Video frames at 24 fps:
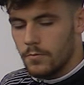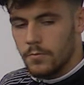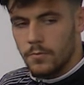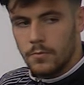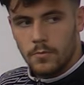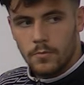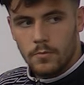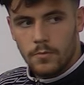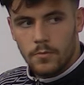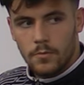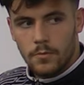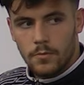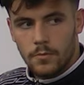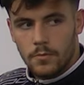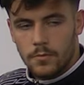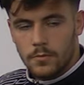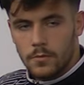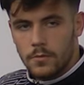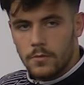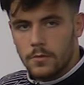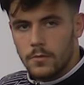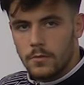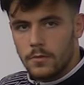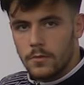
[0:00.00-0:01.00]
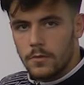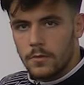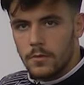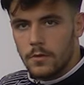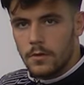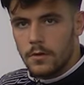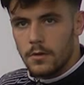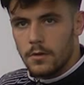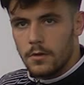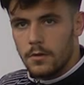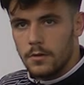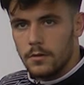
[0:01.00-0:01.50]

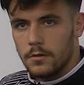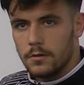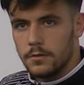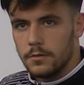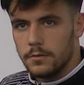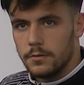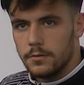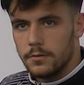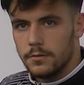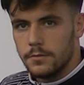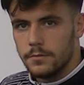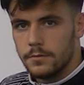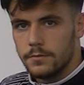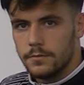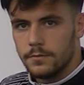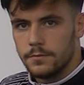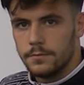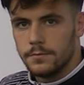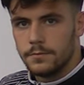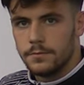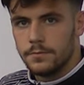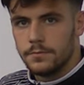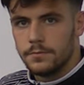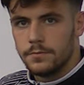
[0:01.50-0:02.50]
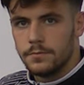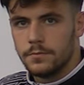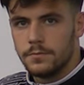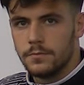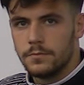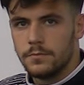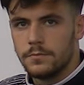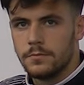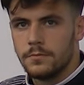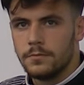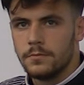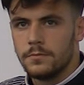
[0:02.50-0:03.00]

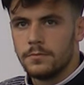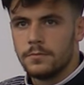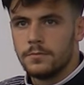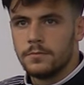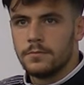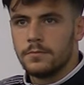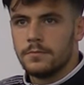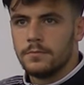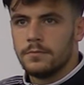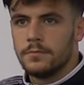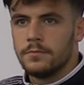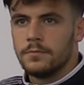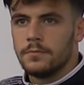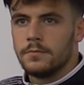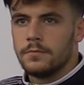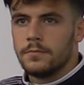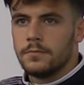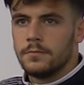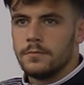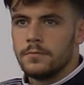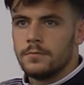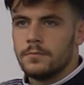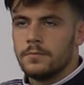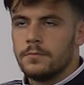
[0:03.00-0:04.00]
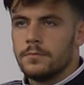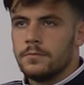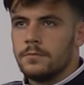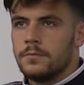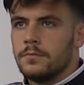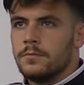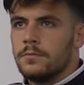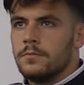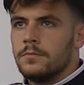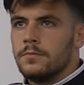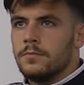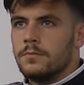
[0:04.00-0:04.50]

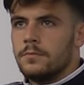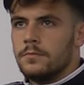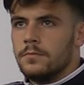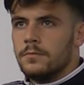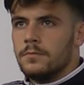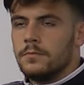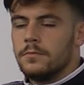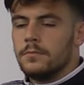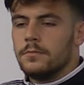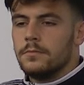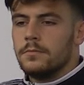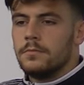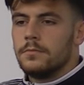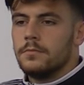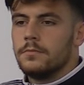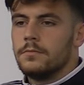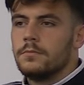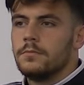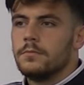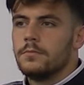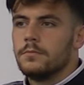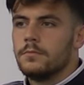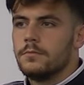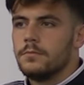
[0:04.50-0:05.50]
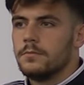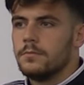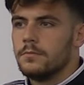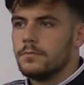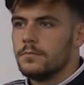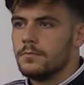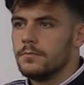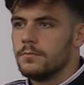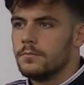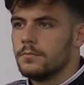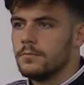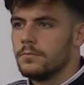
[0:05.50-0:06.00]
[no speech]